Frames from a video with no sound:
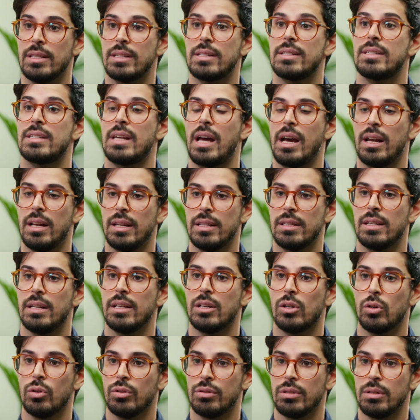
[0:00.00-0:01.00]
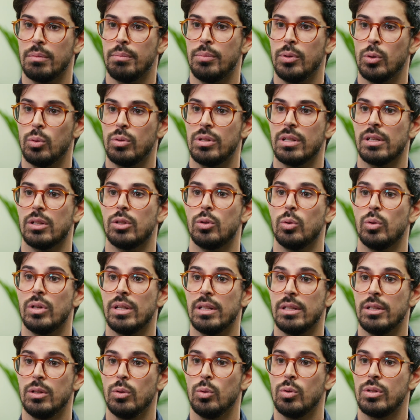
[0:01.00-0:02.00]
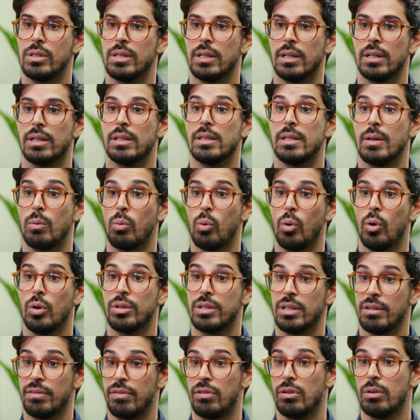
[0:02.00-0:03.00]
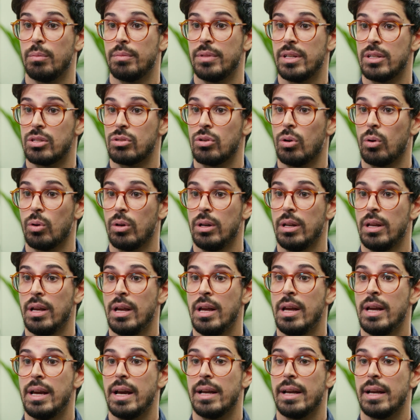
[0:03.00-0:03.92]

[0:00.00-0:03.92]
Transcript: is silently contributing to reducing the water from the soil,